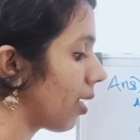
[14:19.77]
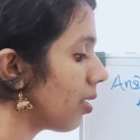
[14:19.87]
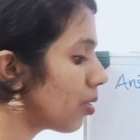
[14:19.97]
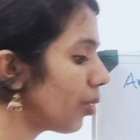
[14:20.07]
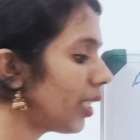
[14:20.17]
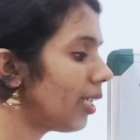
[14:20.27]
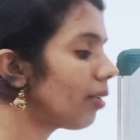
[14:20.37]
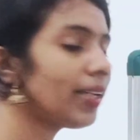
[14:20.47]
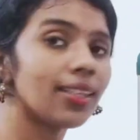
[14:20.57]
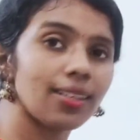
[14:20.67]
So here
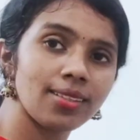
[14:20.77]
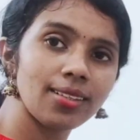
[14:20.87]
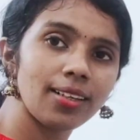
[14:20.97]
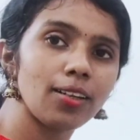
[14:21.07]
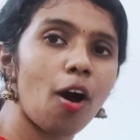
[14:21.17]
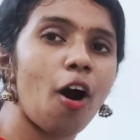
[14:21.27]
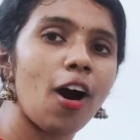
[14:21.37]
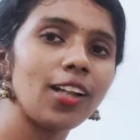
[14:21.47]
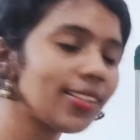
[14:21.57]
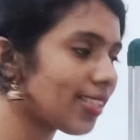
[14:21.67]
we considered
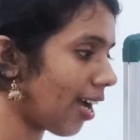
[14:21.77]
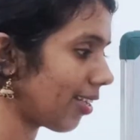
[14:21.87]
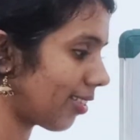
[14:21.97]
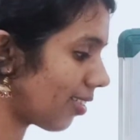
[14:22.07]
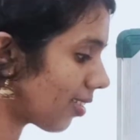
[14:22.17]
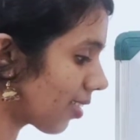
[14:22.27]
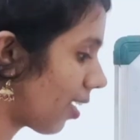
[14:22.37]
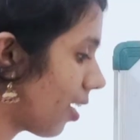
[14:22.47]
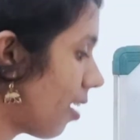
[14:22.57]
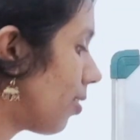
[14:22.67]
all the charges.
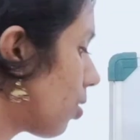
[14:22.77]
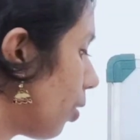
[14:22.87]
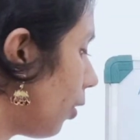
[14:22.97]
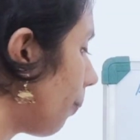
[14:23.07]
So